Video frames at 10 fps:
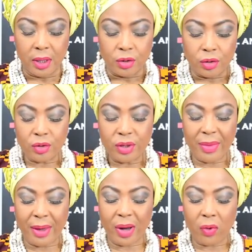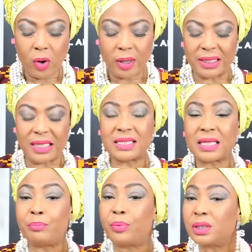You remember what is
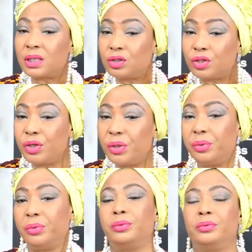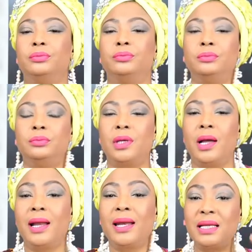important to you.
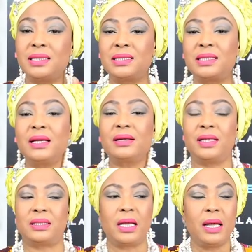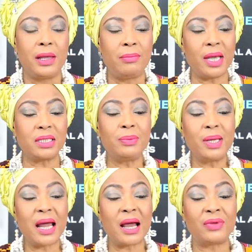And that's the secret. It makes me
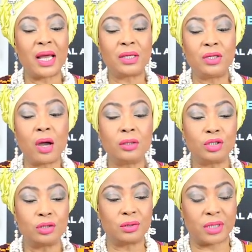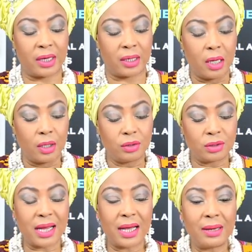laugh like young children. You
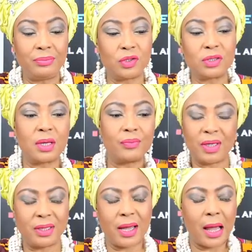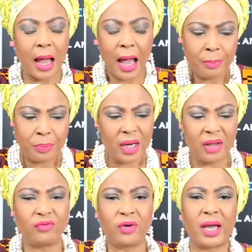tell them do something, they happily
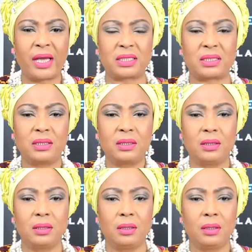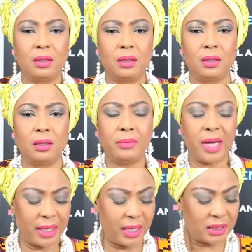forget.
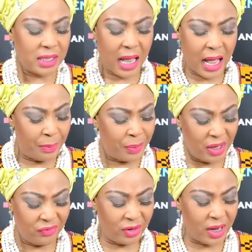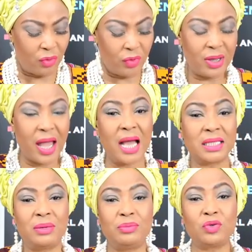My kids, they happily forget when you ask them do